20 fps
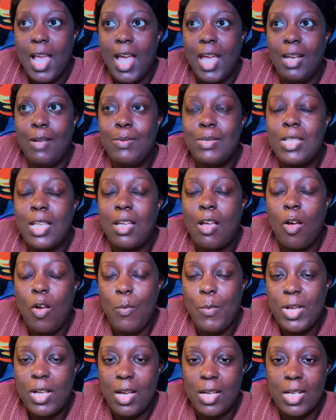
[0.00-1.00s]
And I was like, oh
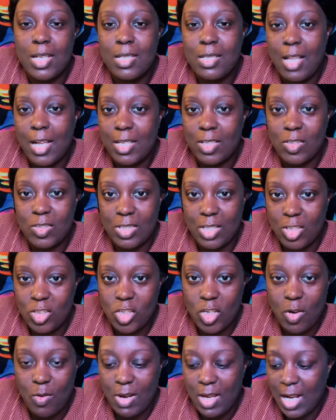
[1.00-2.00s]
my God, that's like such
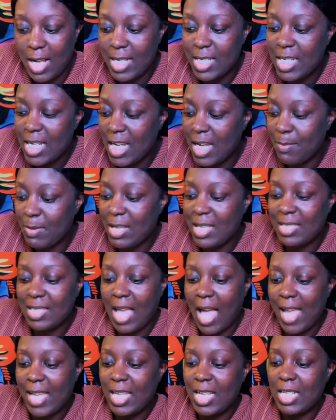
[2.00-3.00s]
a great idea, because
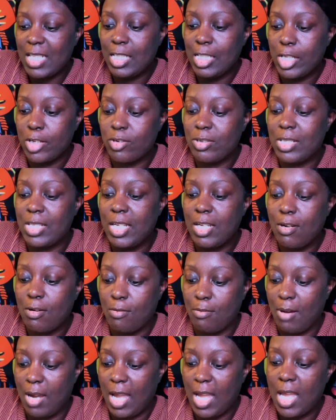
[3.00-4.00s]
I can literally
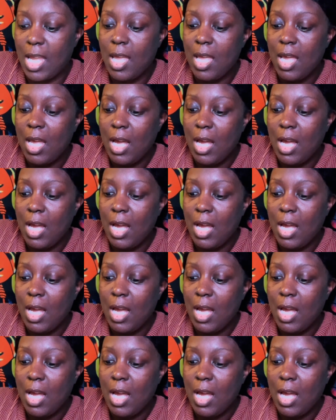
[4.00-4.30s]
create